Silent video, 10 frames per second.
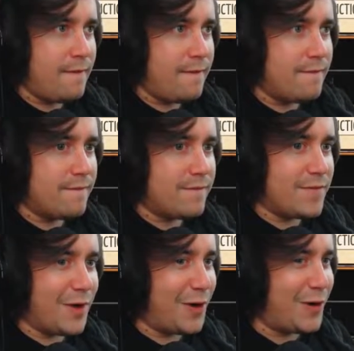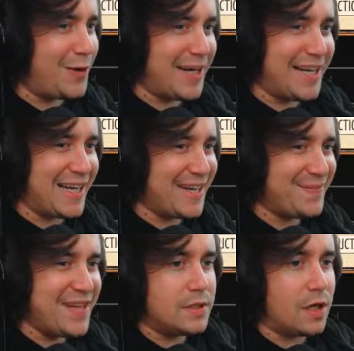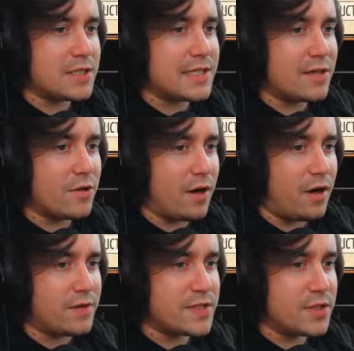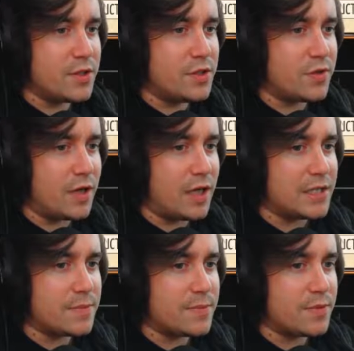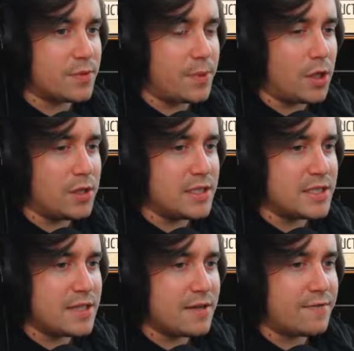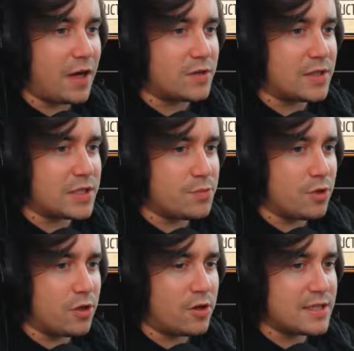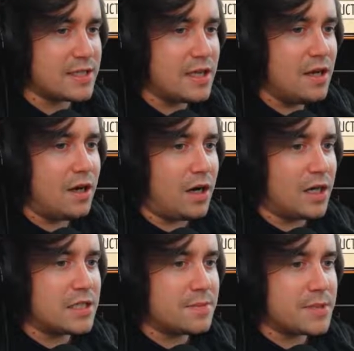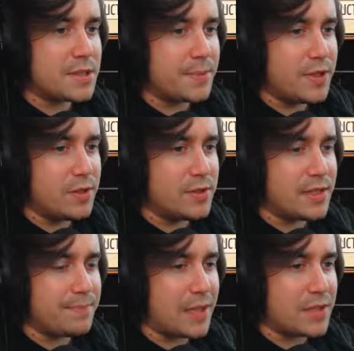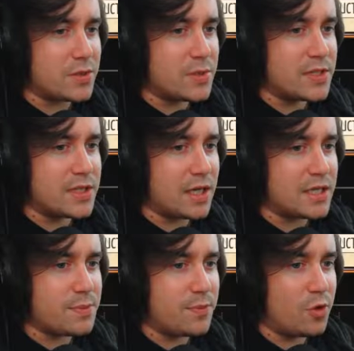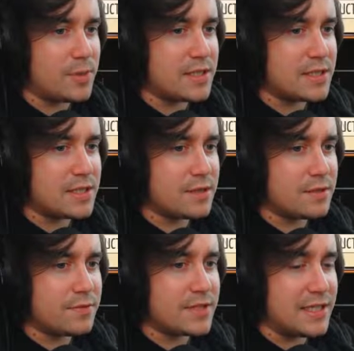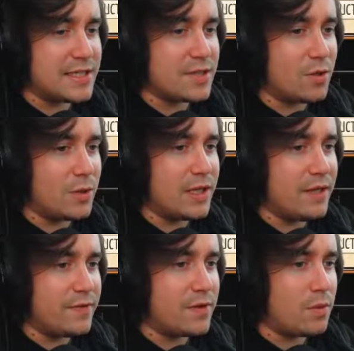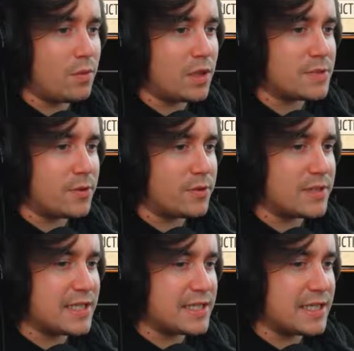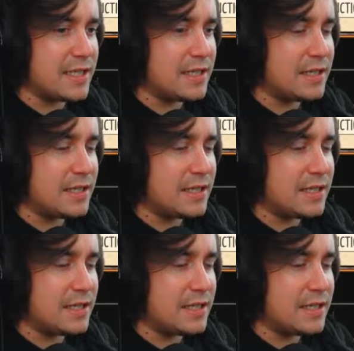crafty. Oh, I am. The Artisan crafts useful items from components found as you progress. Items can be used in battles, circus performances, or even while exploring the city.